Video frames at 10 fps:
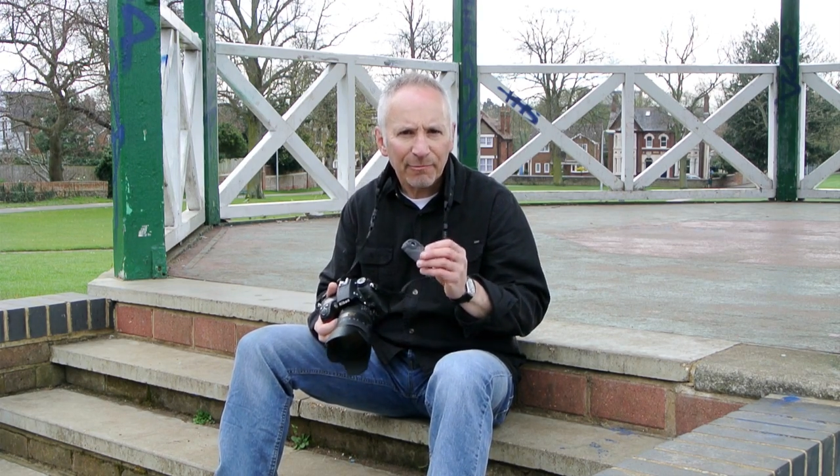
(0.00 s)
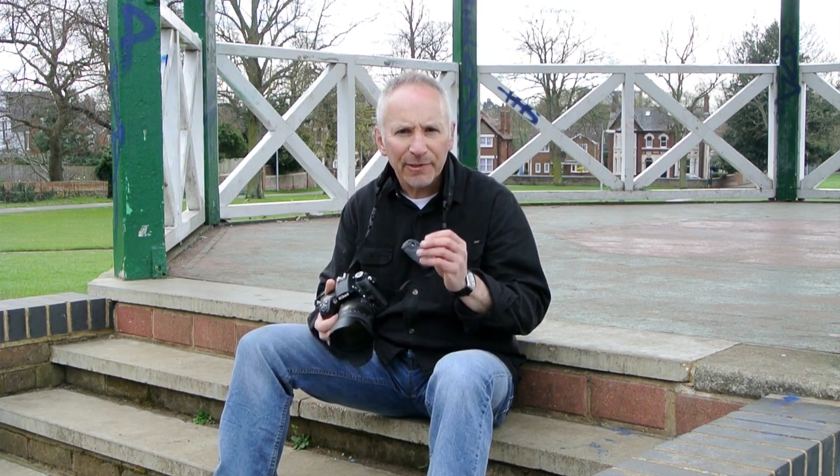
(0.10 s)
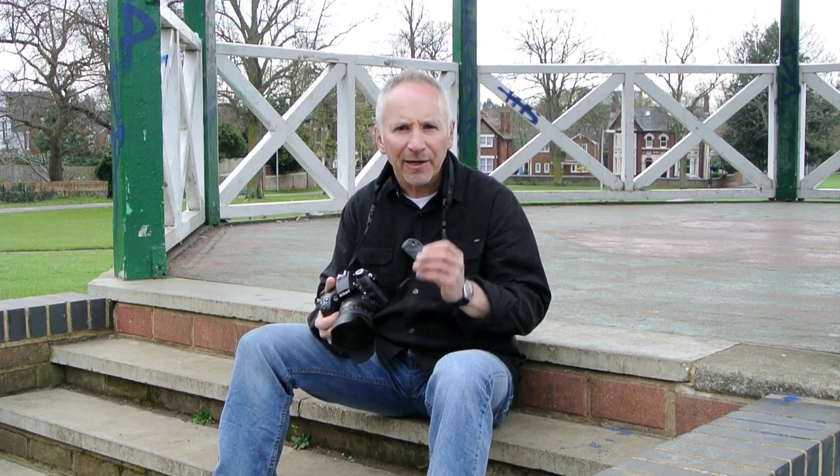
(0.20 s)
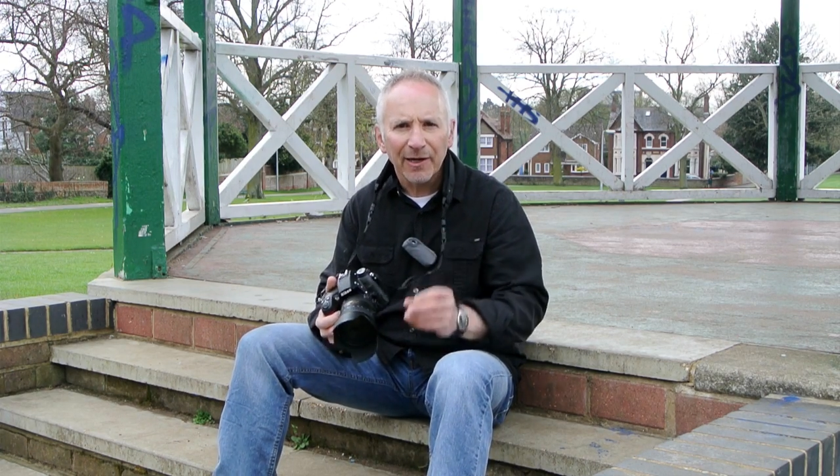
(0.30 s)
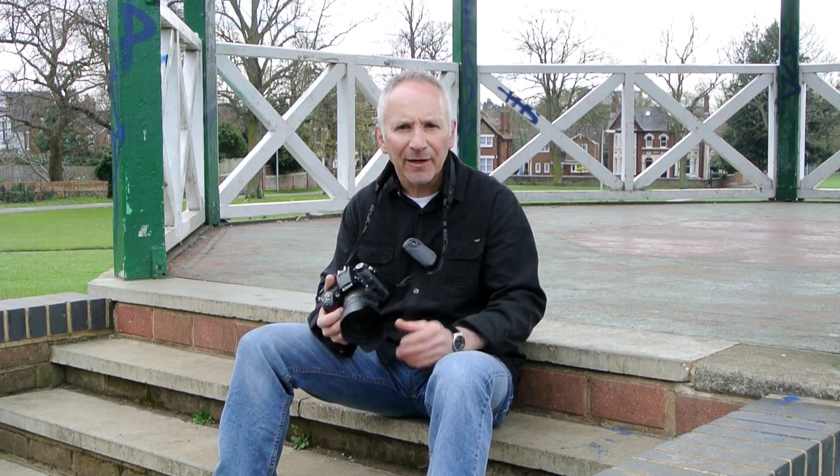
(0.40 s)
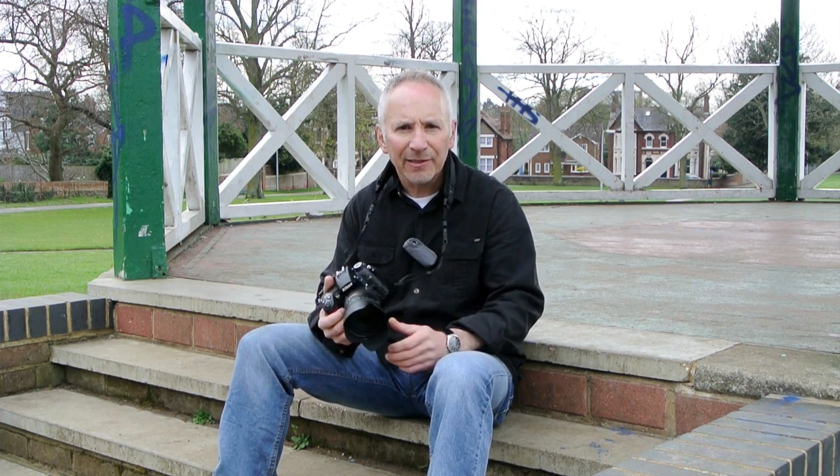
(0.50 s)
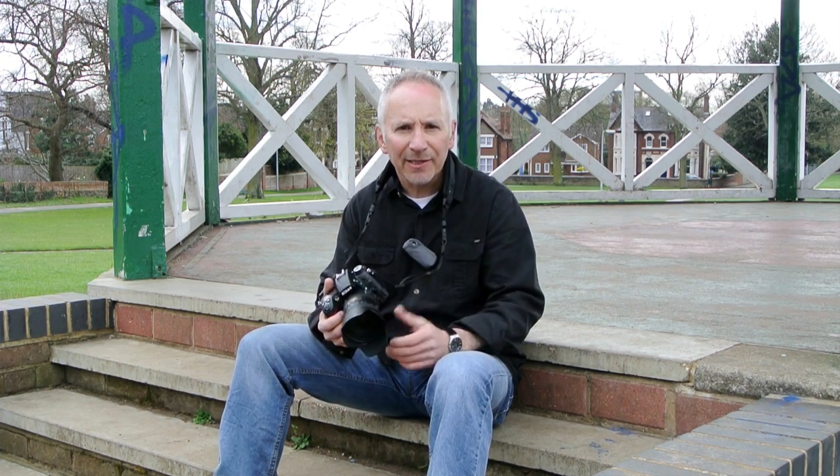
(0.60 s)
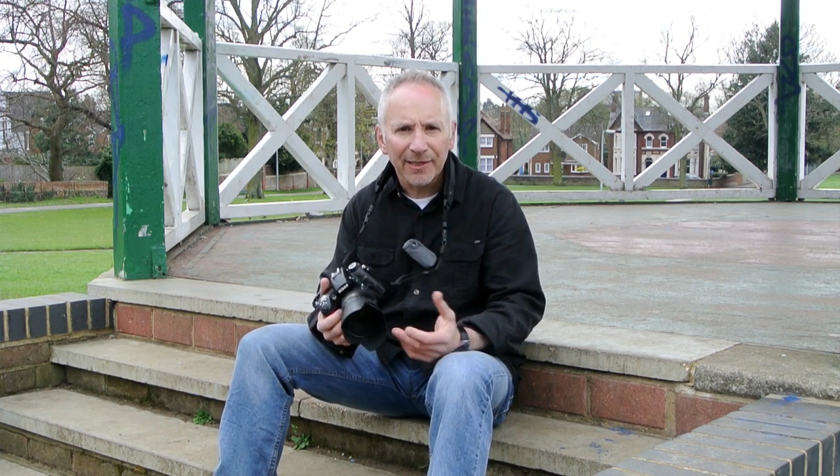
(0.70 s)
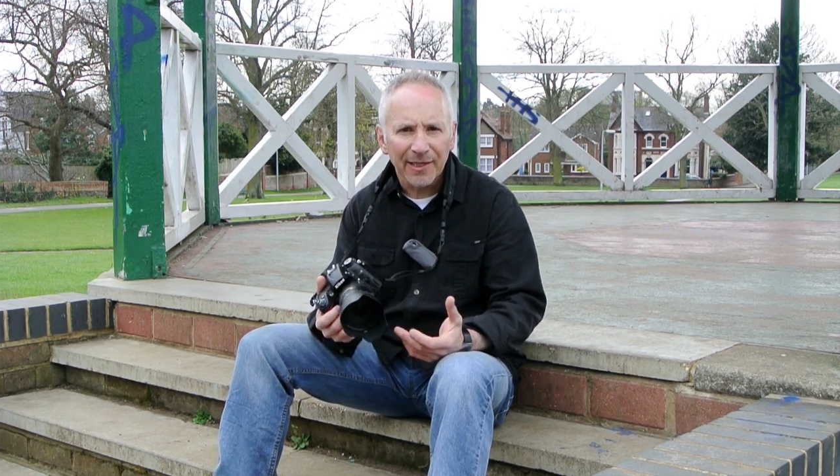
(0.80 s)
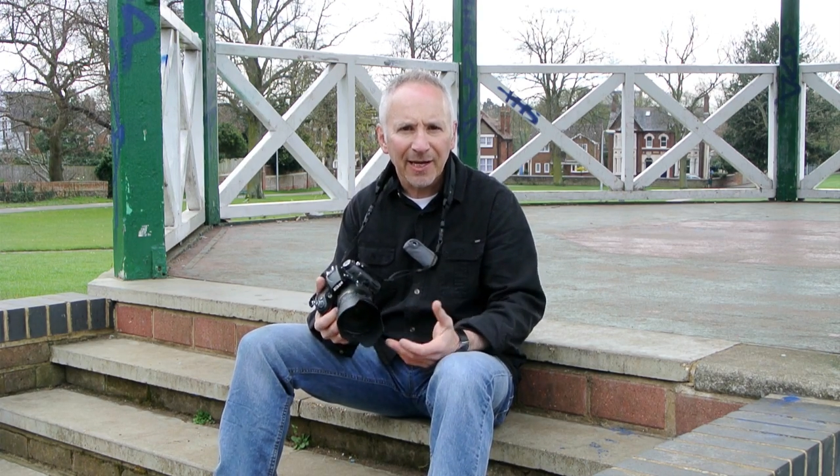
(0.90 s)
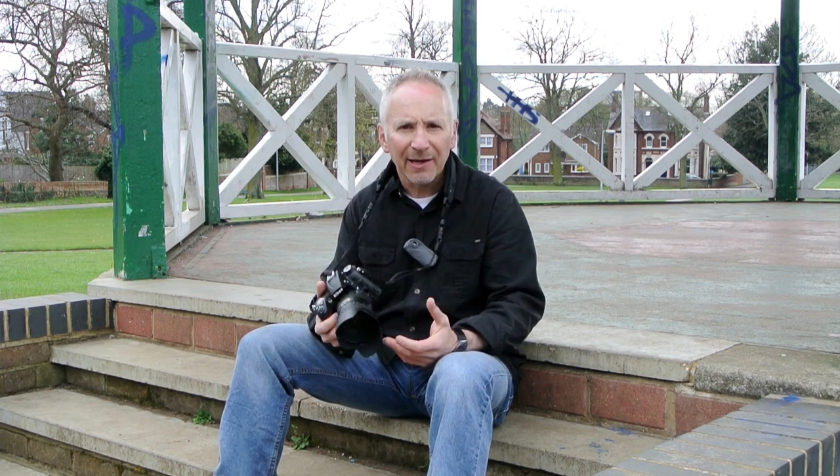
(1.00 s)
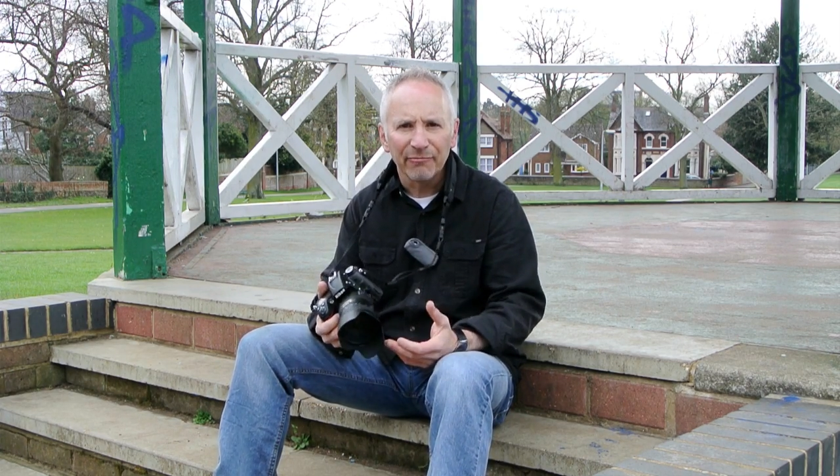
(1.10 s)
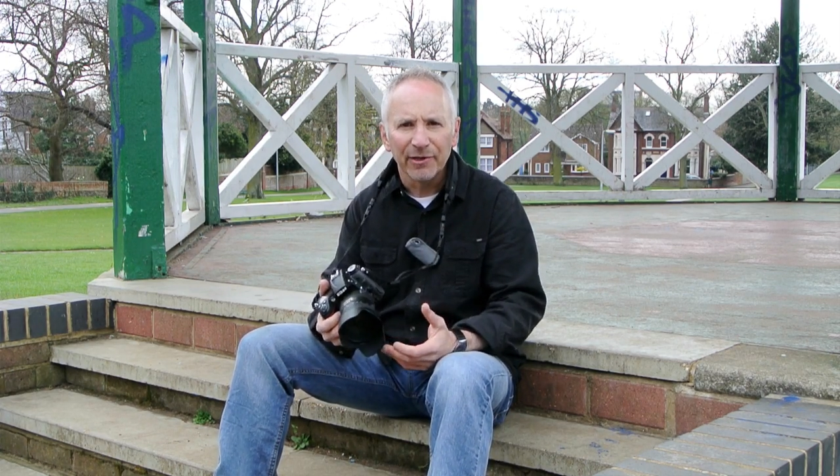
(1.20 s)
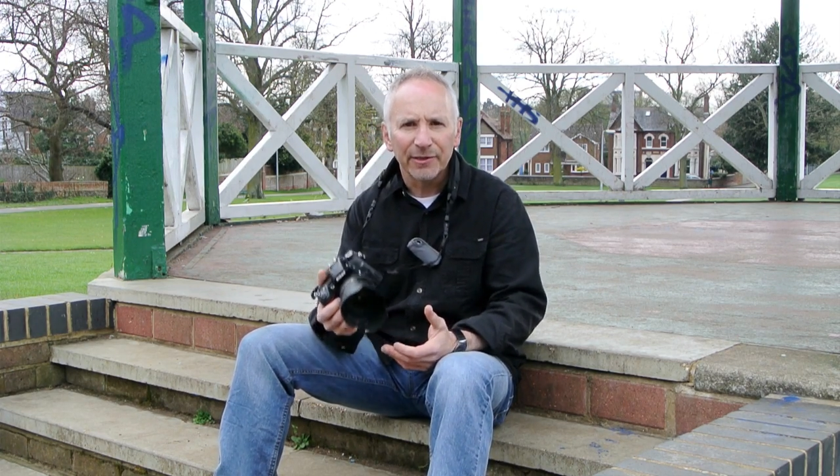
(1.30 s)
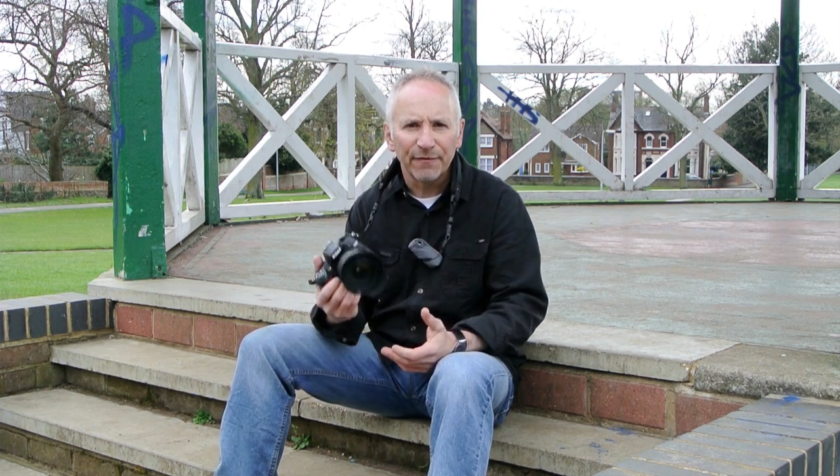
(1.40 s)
was I asking the camera